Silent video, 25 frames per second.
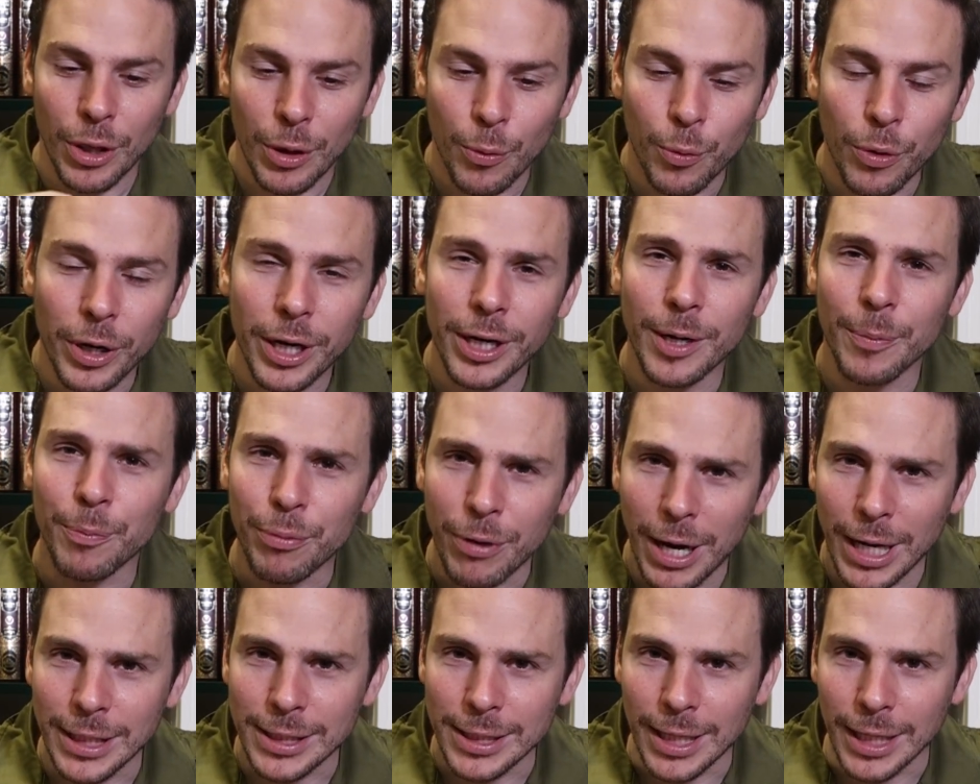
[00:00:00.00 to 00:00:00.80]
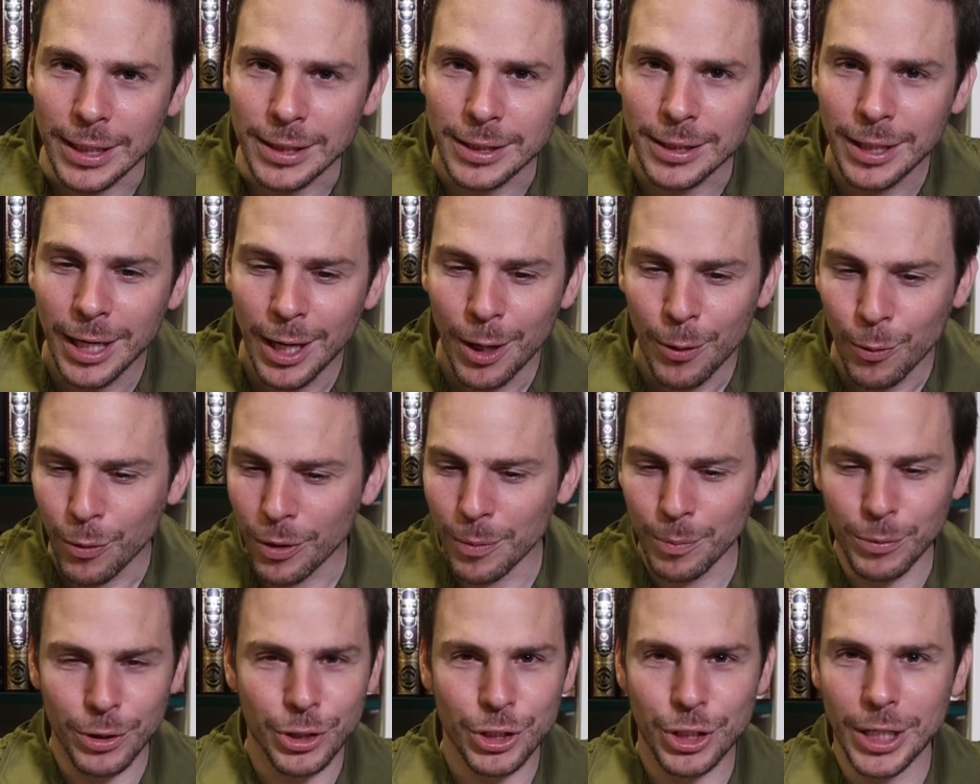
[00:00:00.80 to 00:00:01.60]
We're in a process.
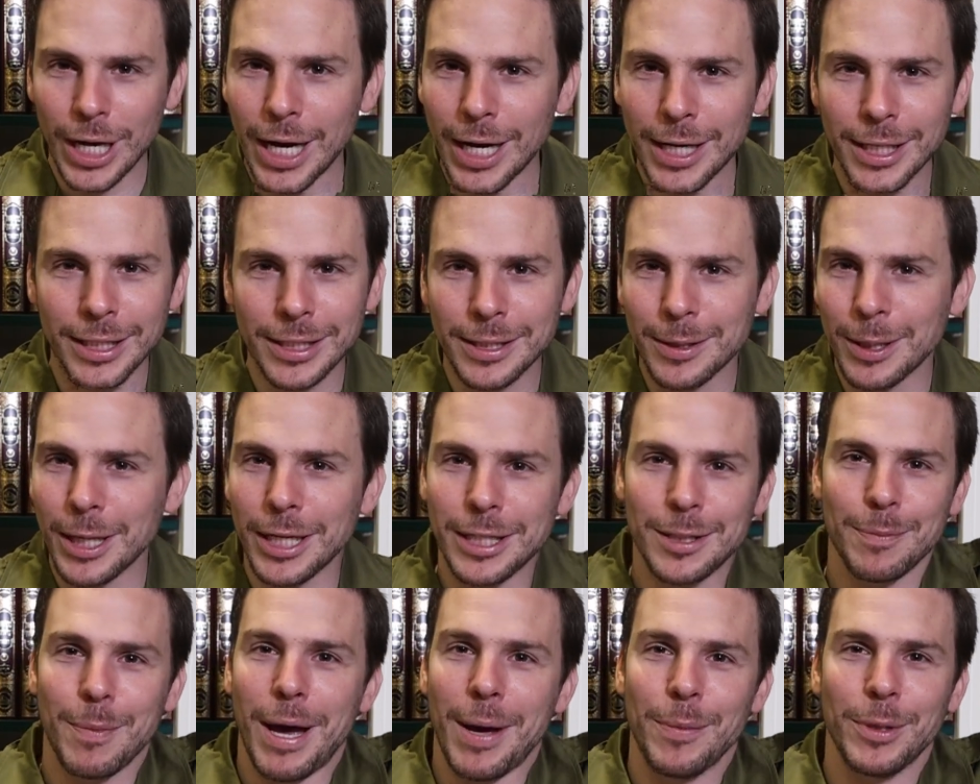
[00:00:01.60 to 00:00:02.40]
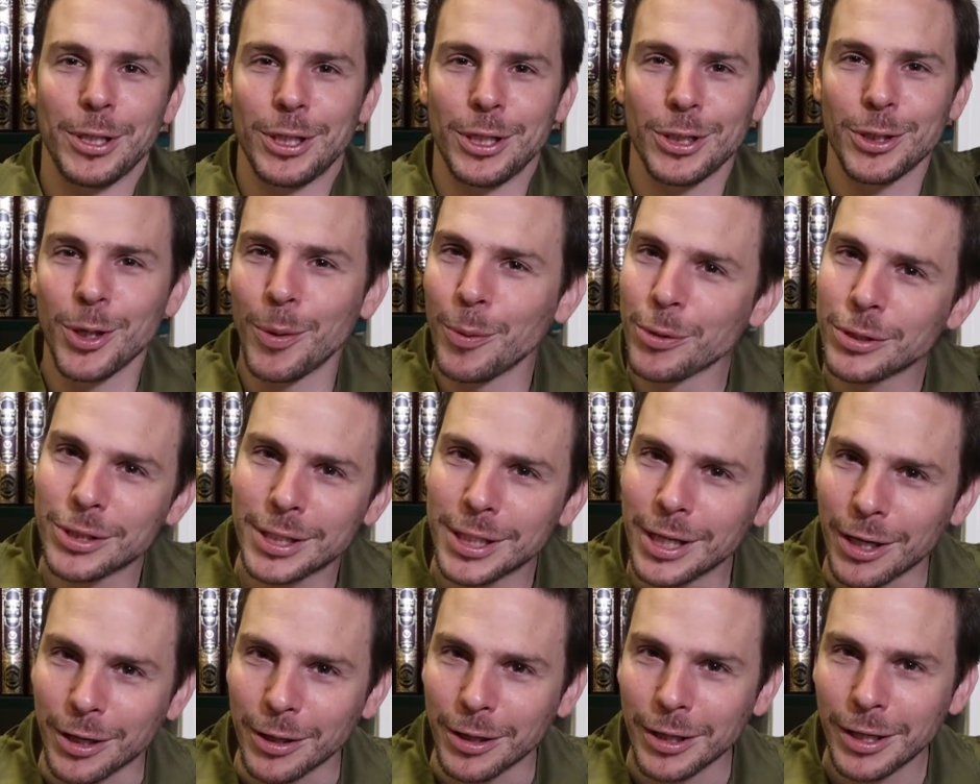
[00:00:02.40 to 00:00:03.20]
Mashiach it's Mama, he's almost
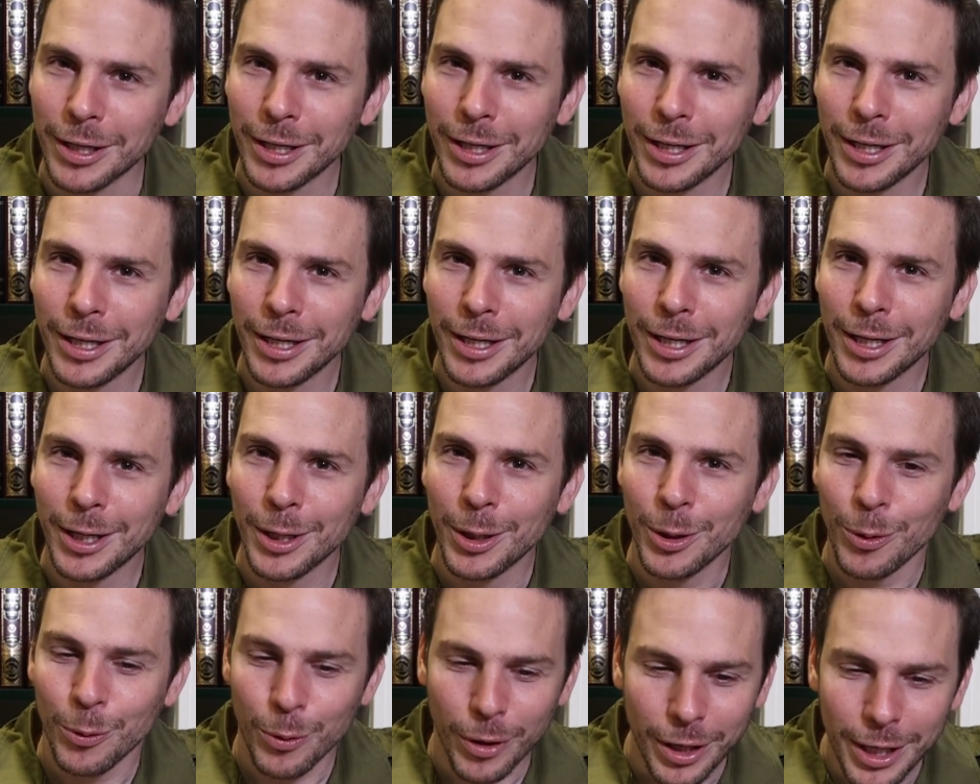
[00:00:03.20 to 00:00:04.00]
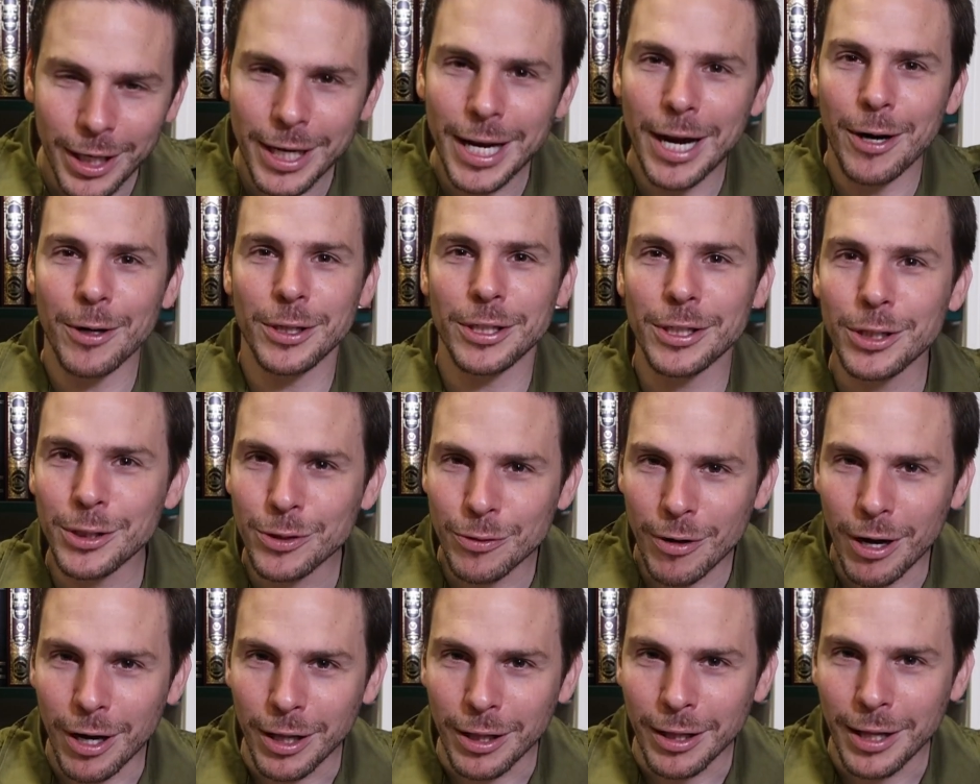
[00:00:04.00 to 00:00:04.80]
here. We're in Eretz
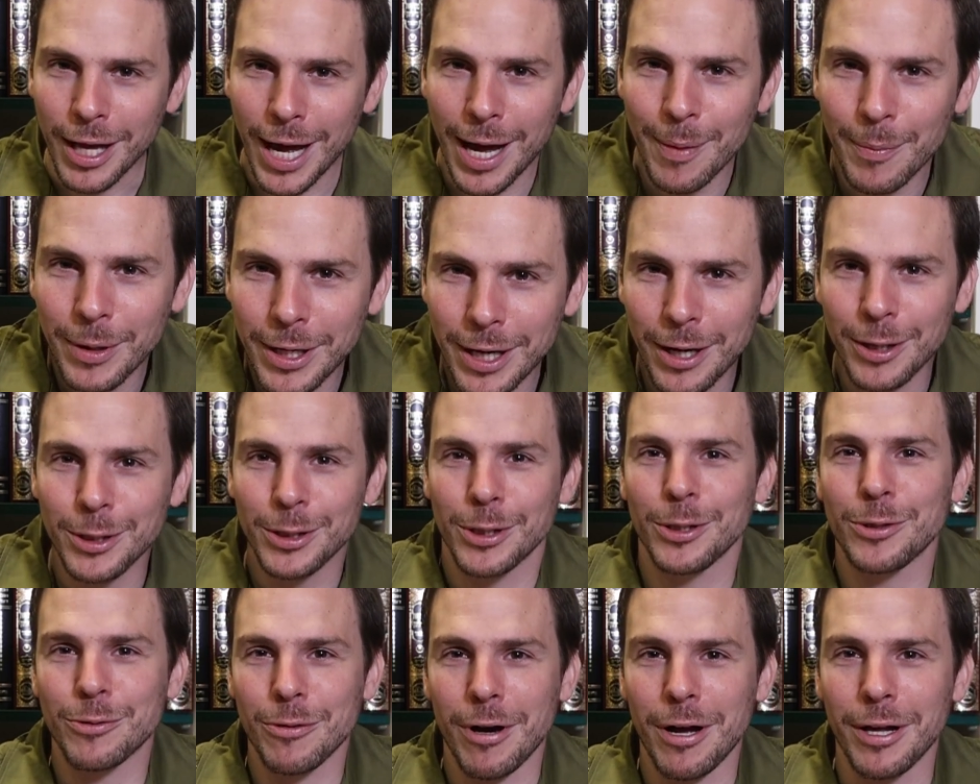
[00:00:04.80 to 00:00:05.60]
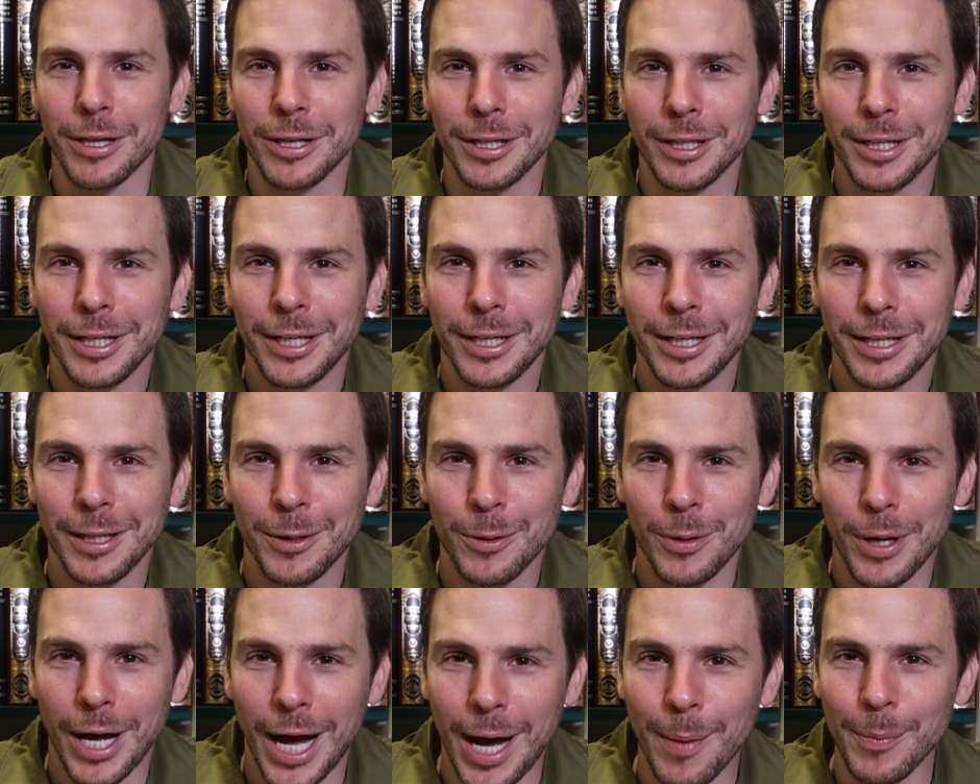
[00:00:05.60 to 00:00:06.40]
Yisrael. I'm in Eretz Yisrael.
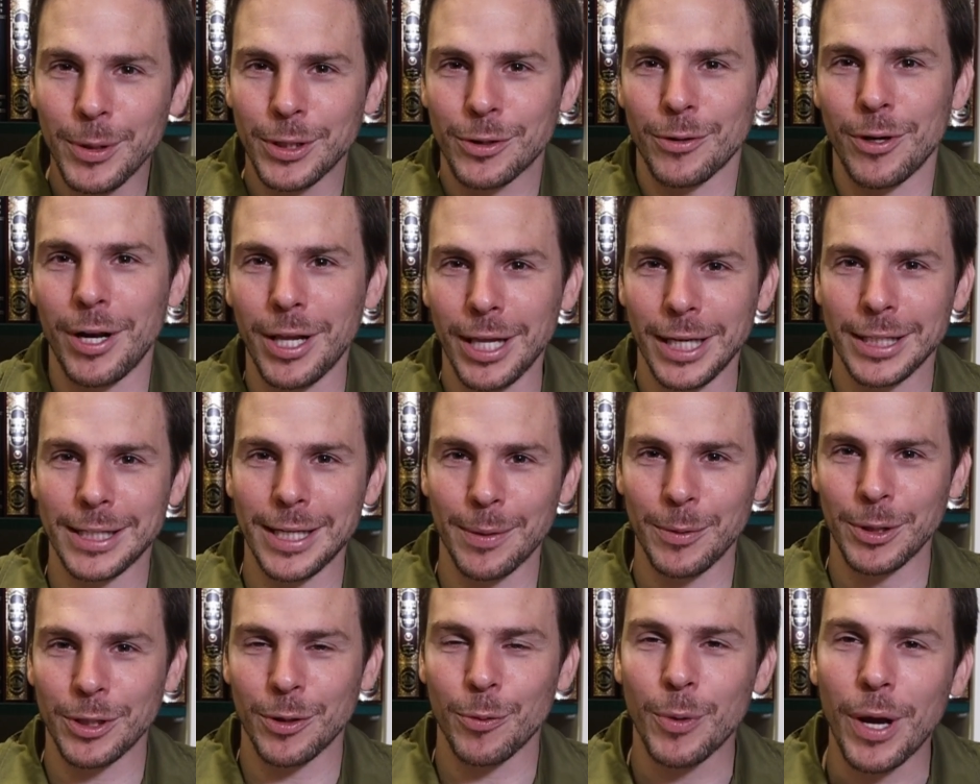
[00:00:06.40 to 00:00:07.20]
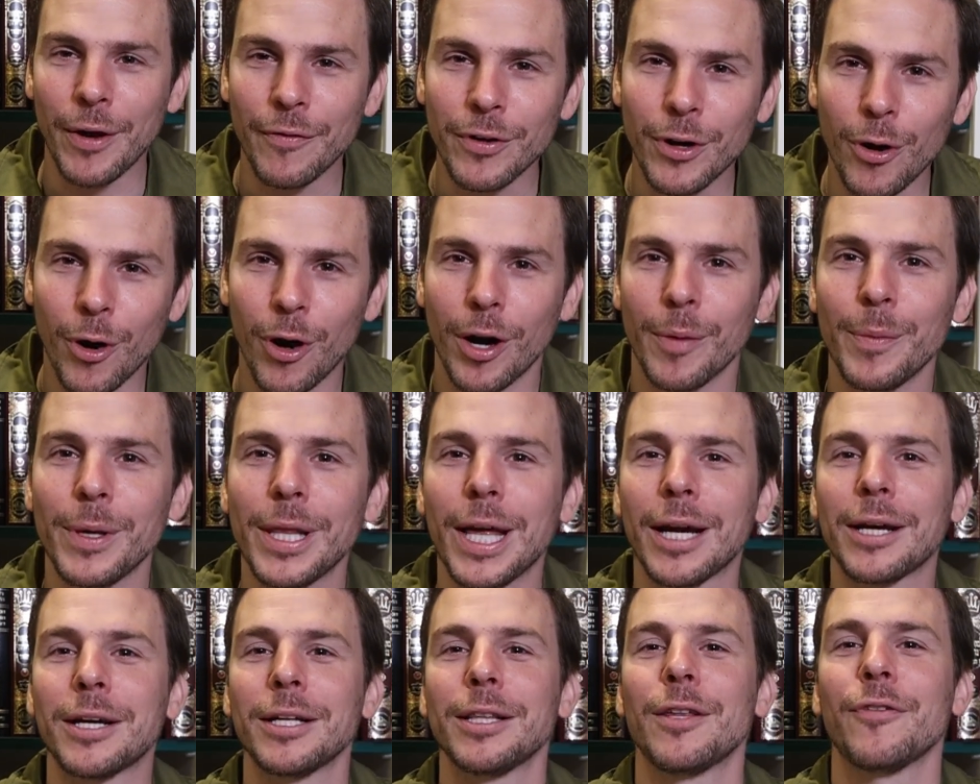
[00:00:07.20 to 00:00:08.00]
Am Yisrael has everything. We have an army
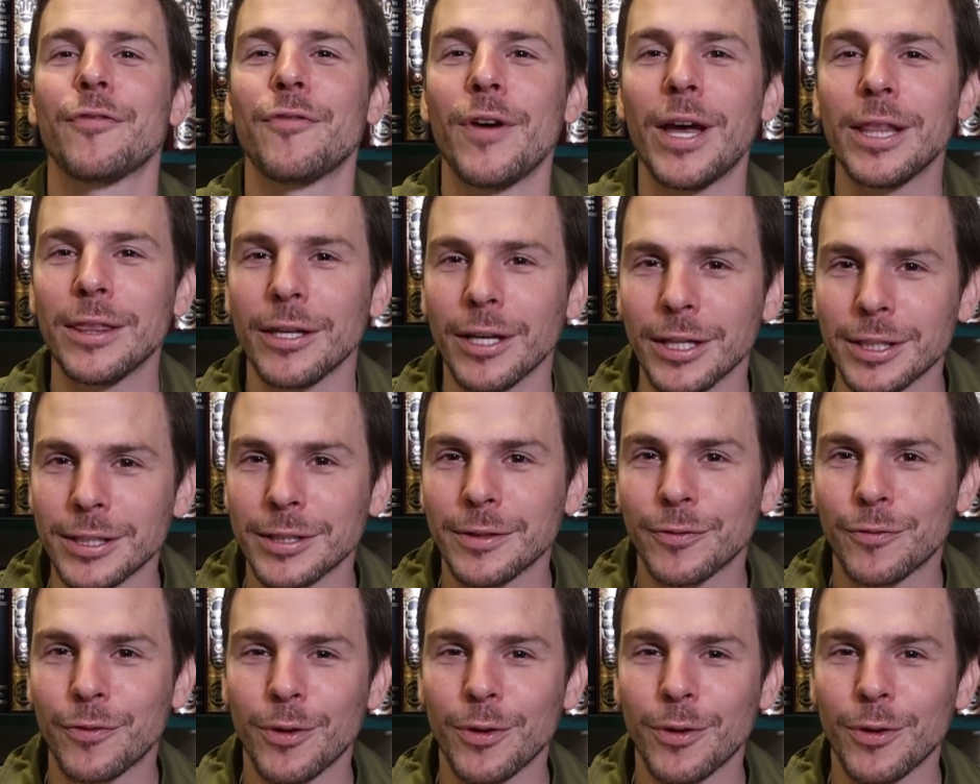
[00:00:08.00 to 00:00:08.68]
that could defend us.